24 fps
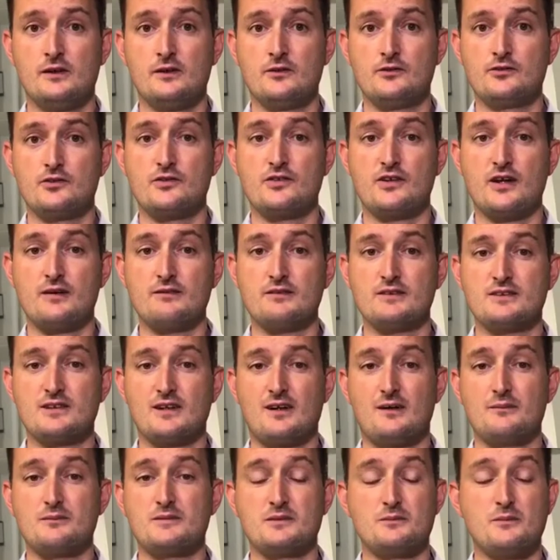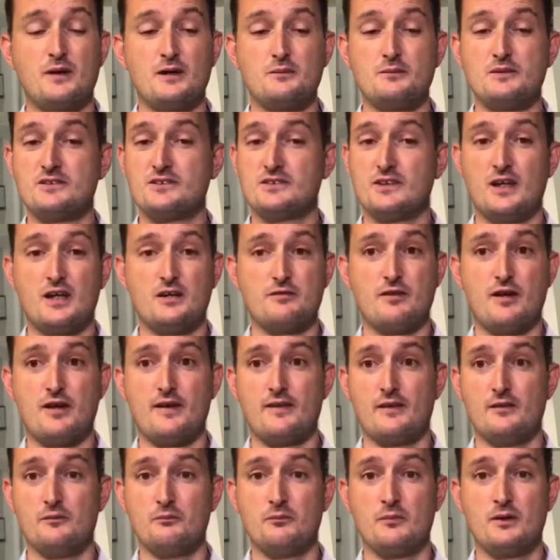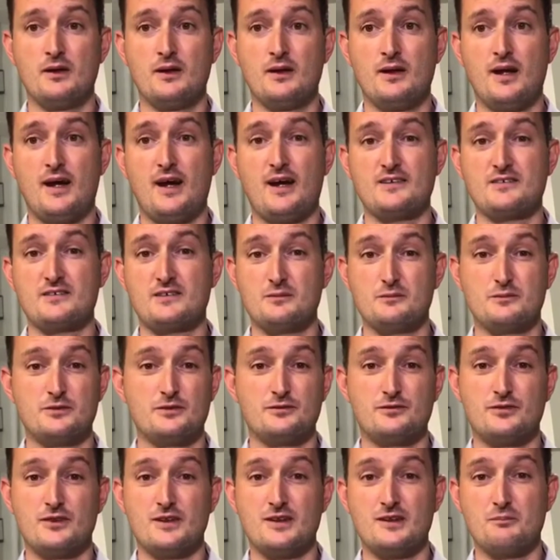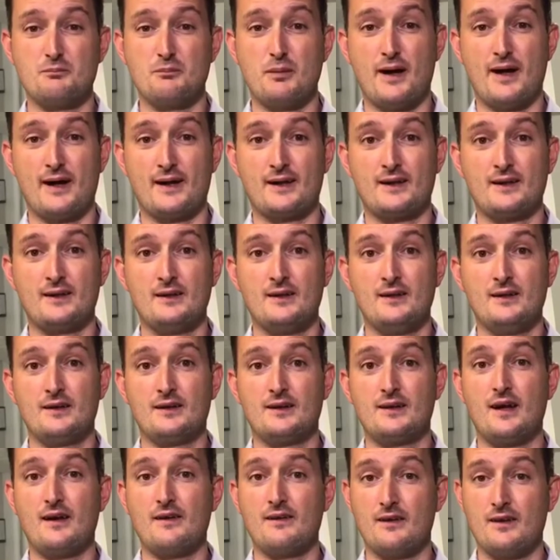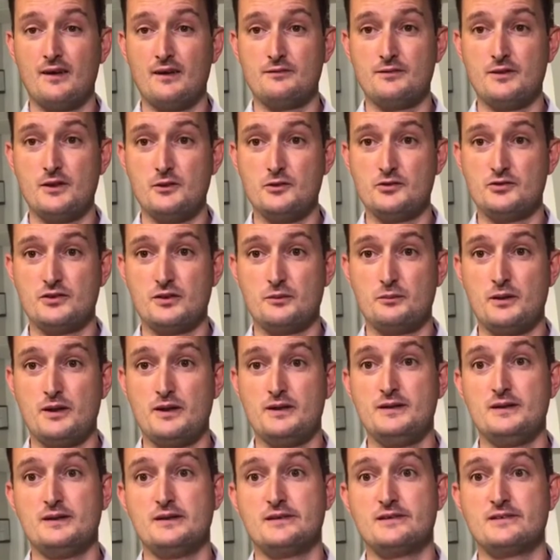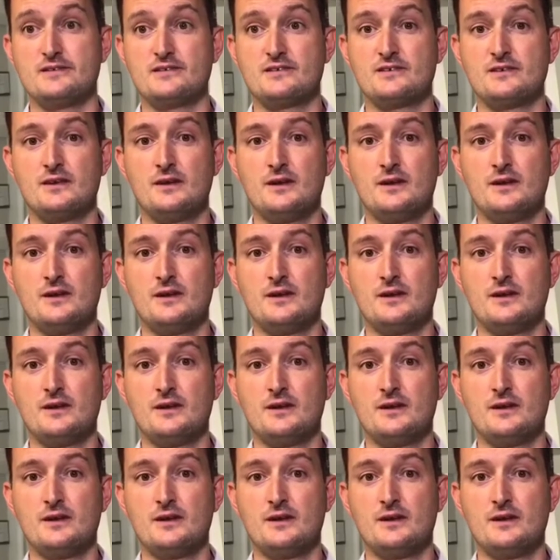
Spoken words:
So take the time to maybe survey them, ask them for feedback, get their views and opinions.